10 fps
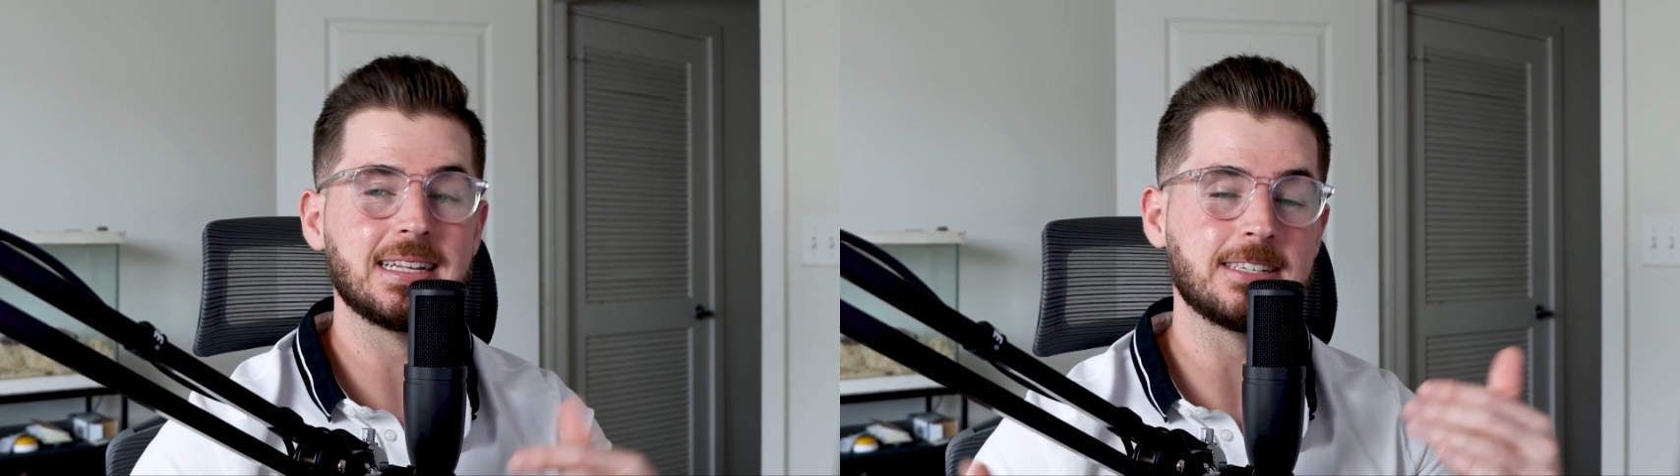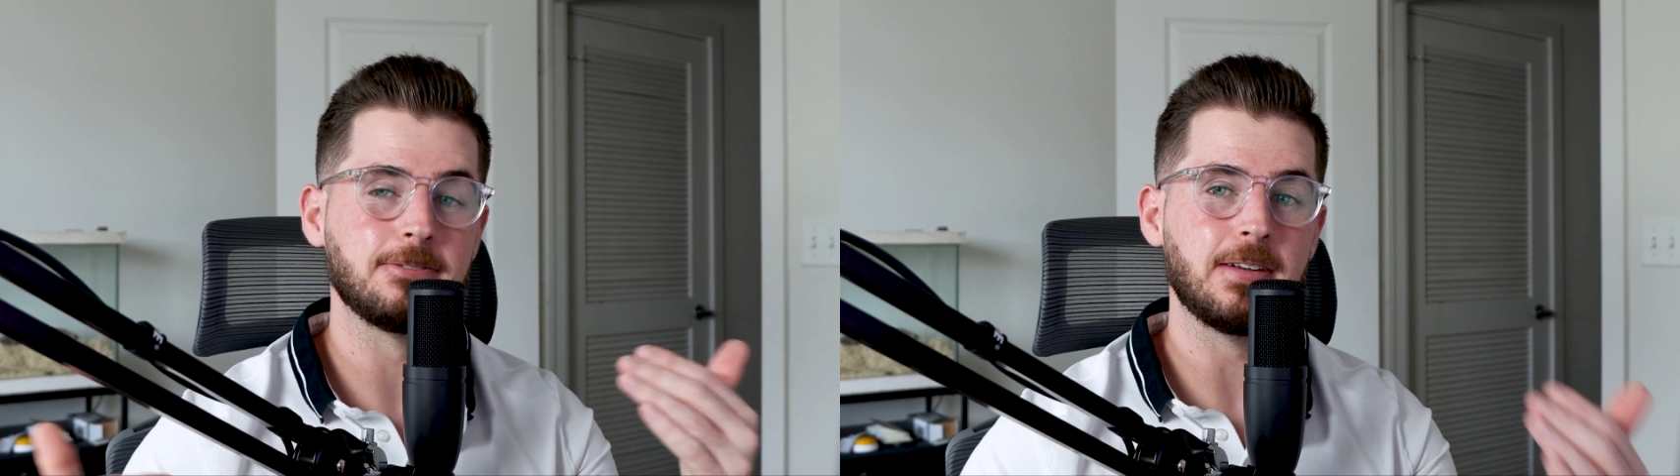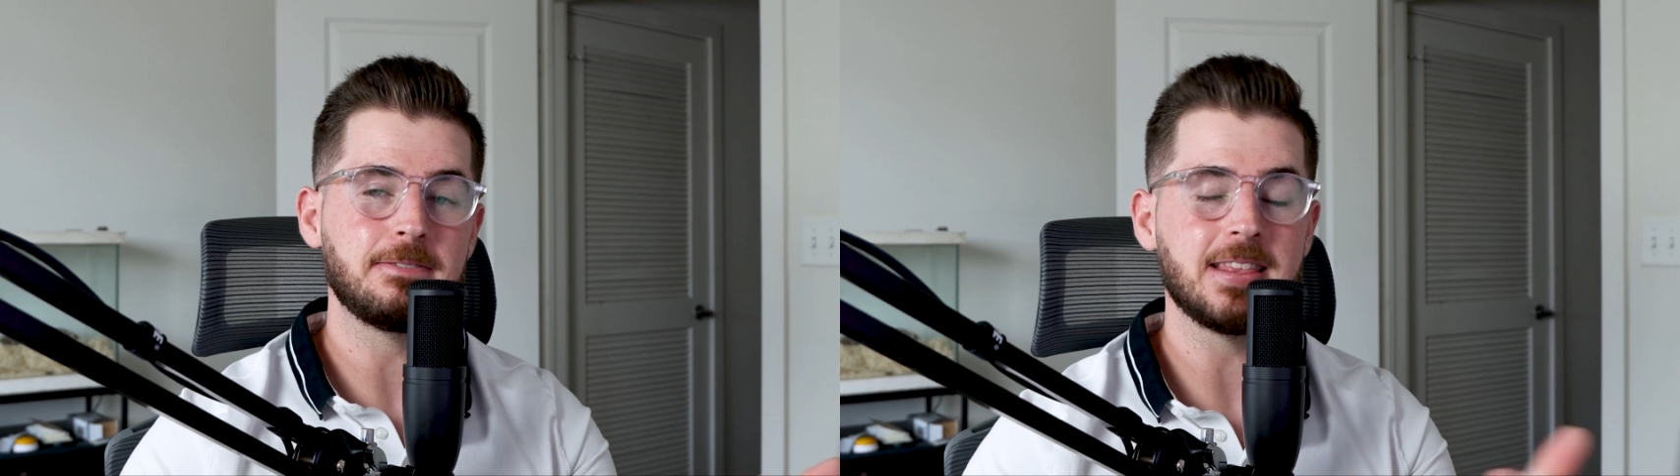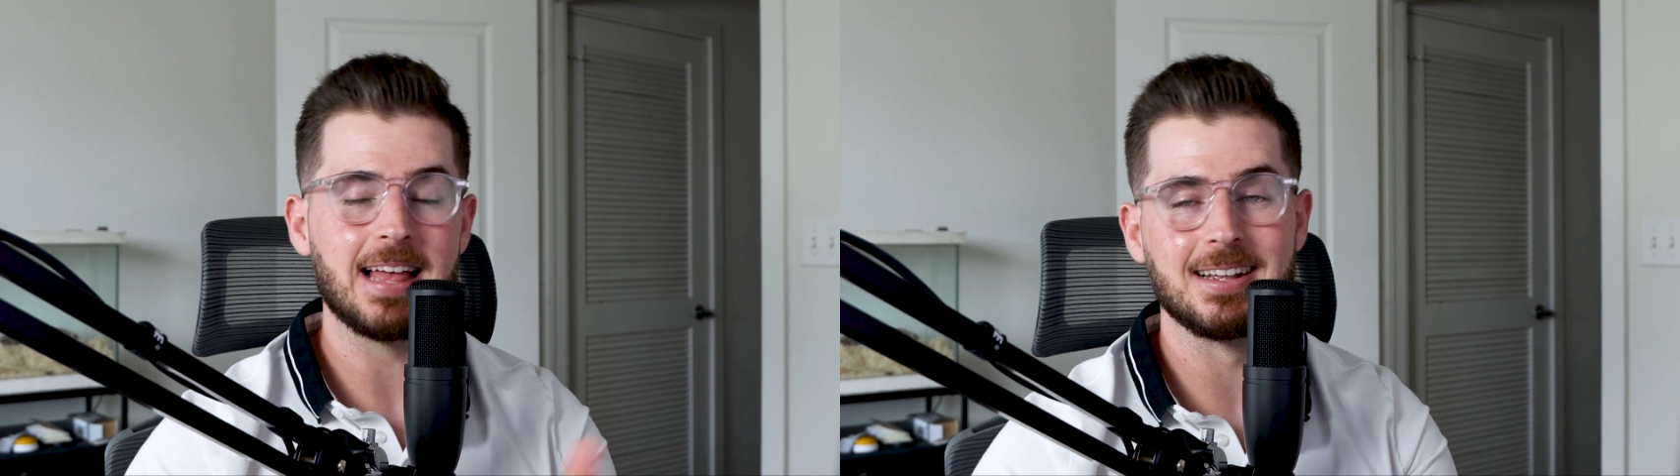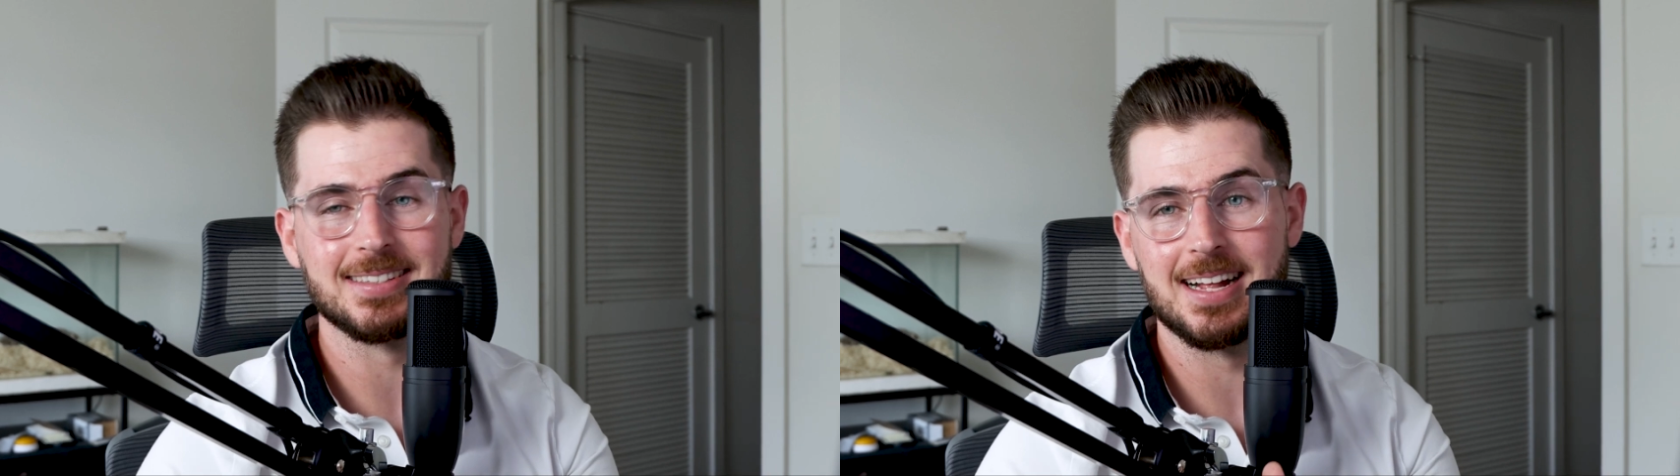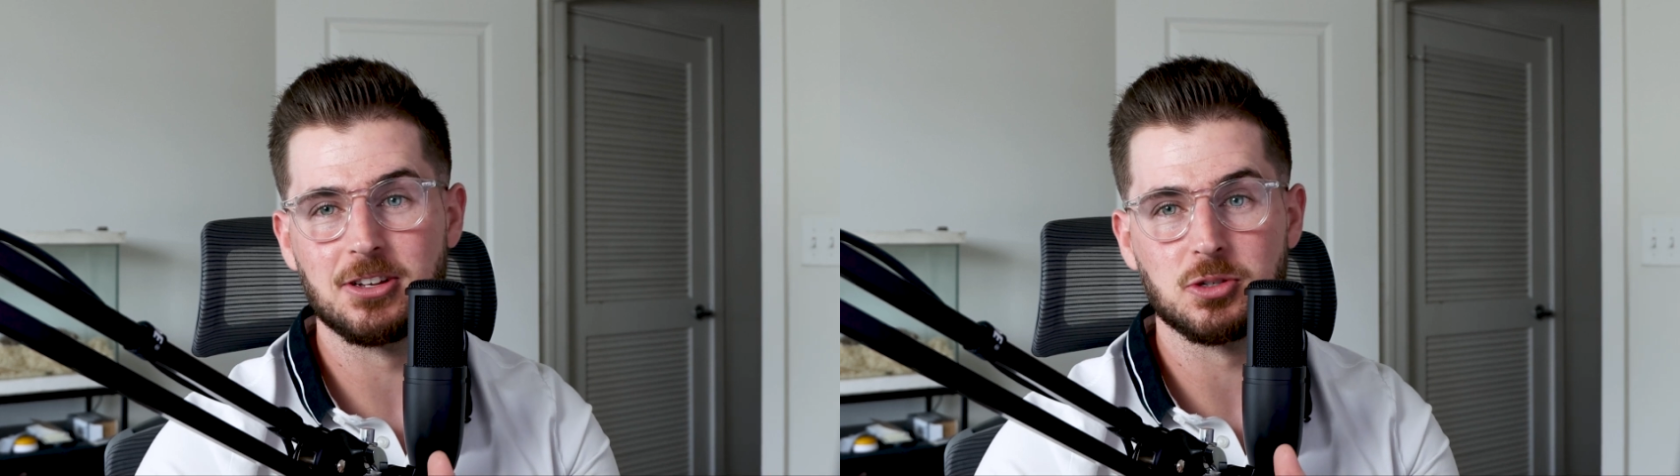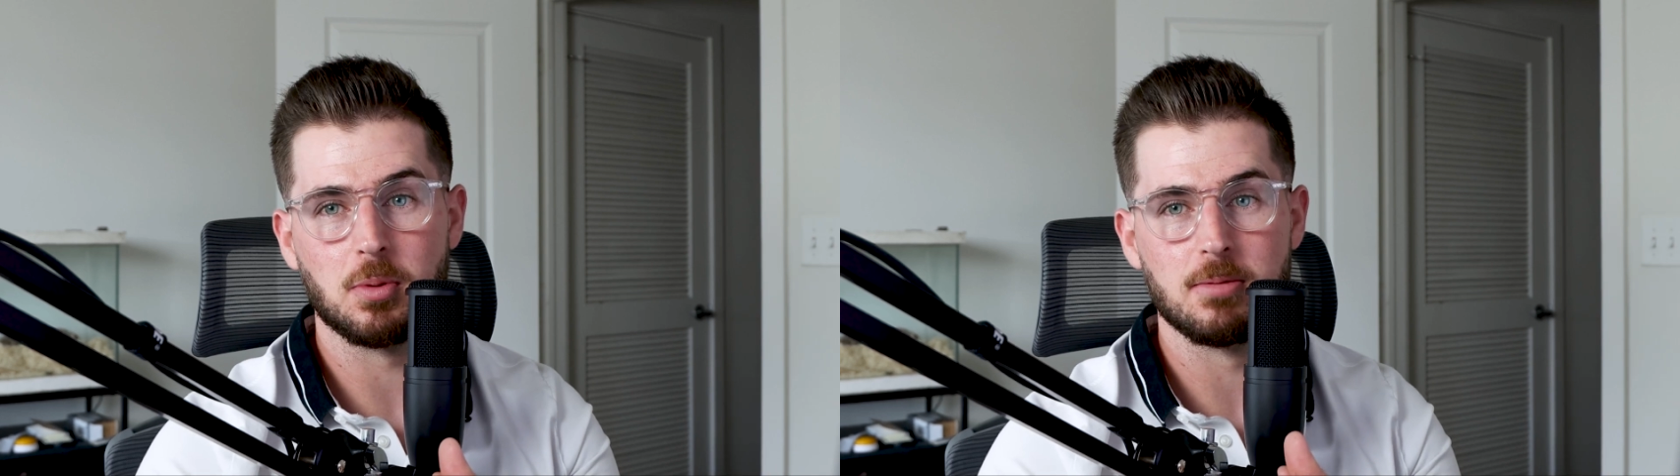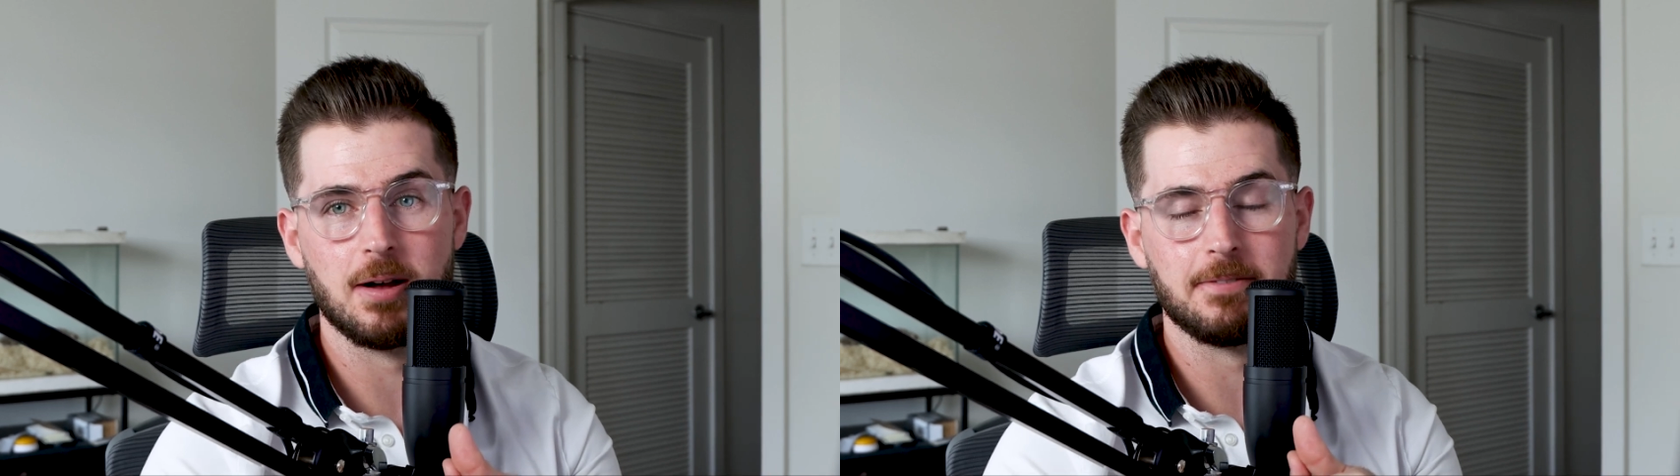least
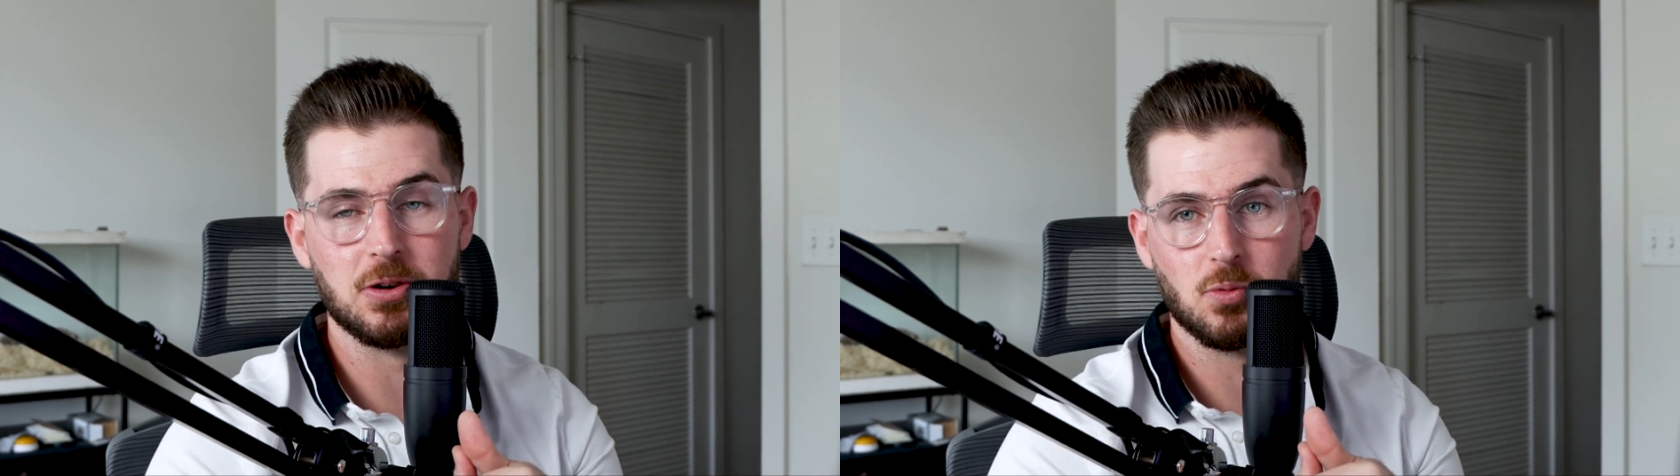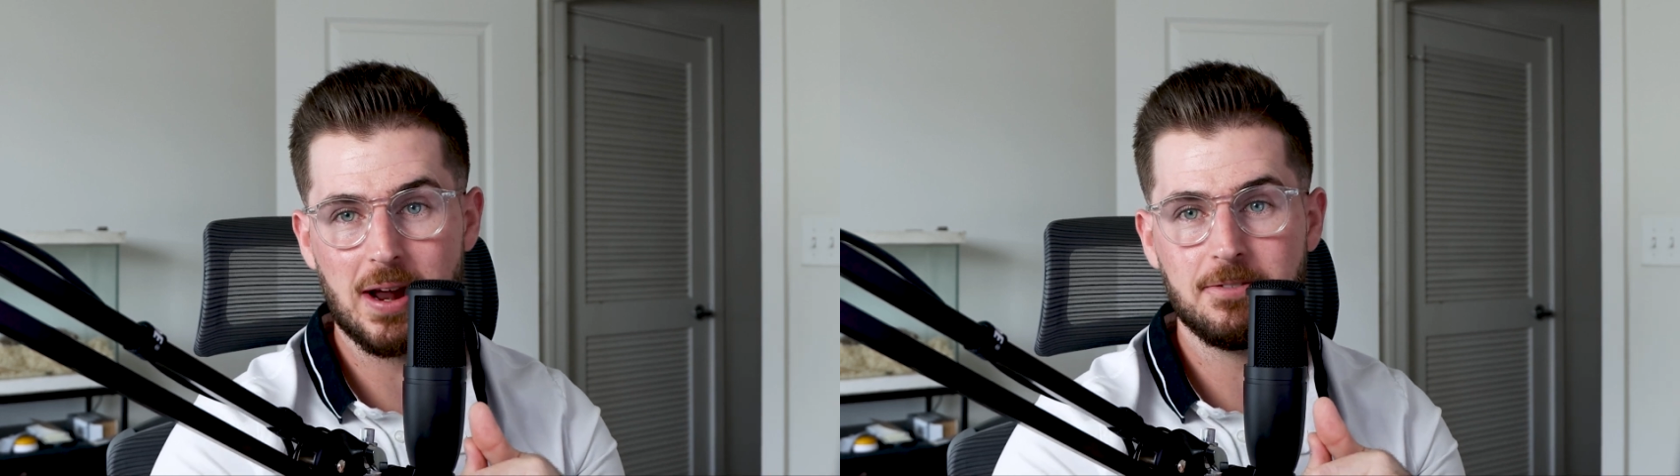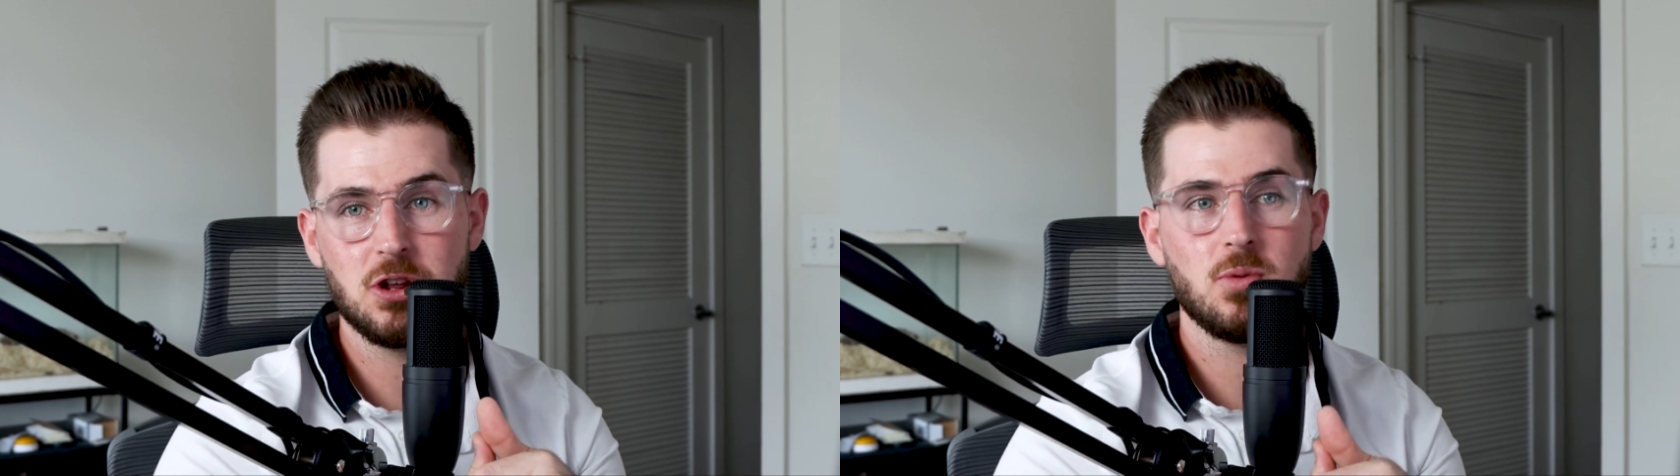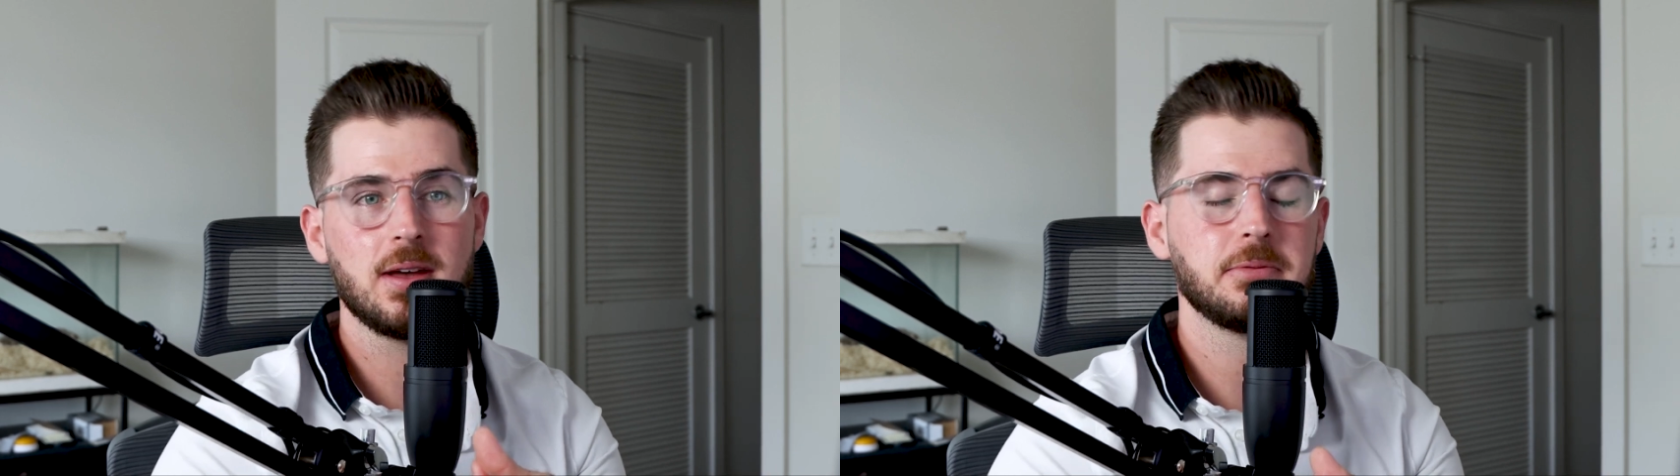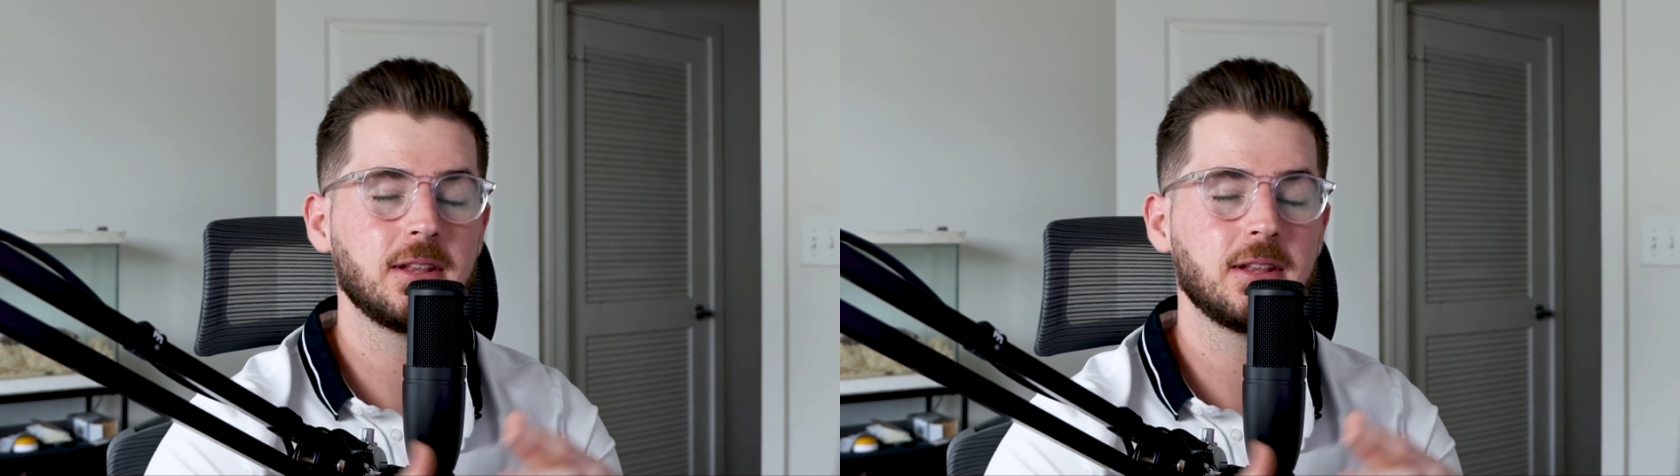$50,000 per month in revenue,